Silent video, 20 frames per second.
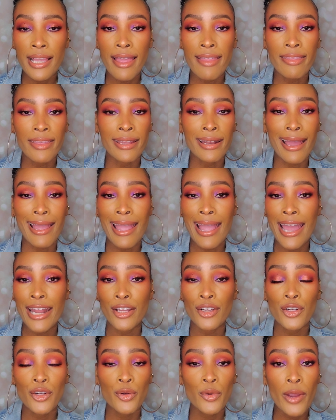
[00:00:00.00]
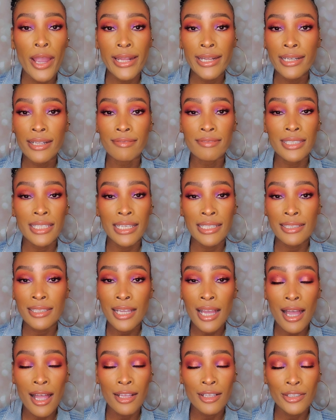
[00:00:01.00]
and then I had a credit of
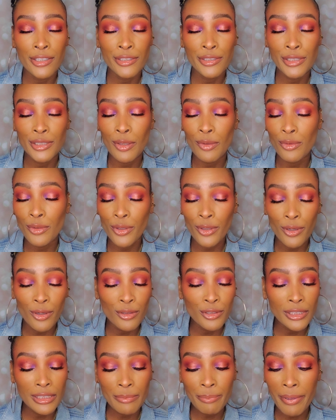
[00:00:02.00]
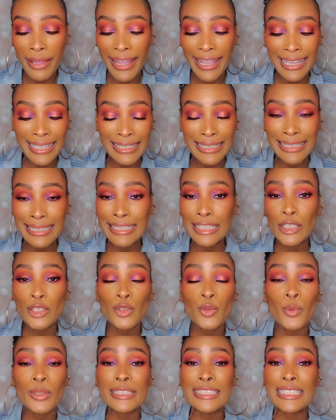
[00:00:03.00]
$10. So girl, she paid
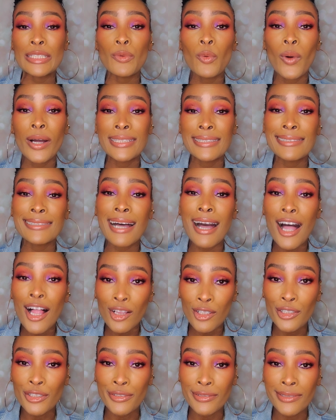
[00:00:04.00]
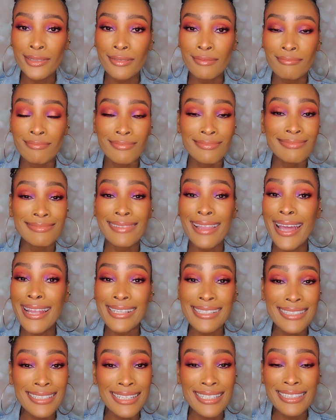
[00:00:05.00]
$21. That
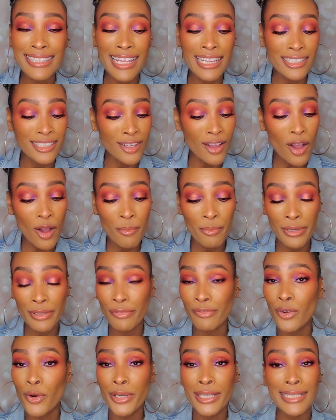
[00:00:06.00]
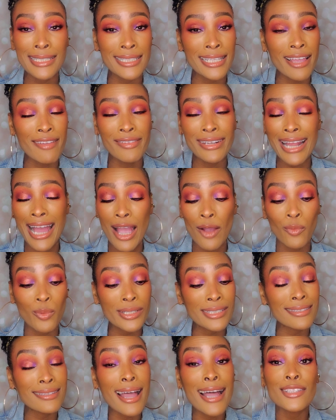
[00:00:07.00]
is it, and that is all. But $47, I
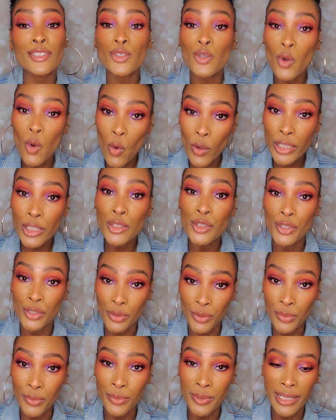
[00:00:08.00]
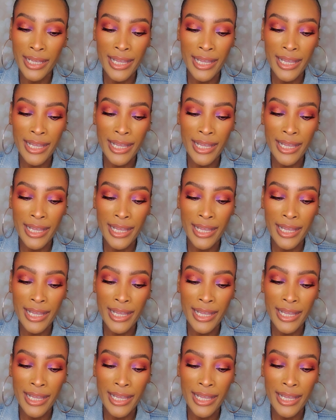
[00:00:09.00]
was not going to.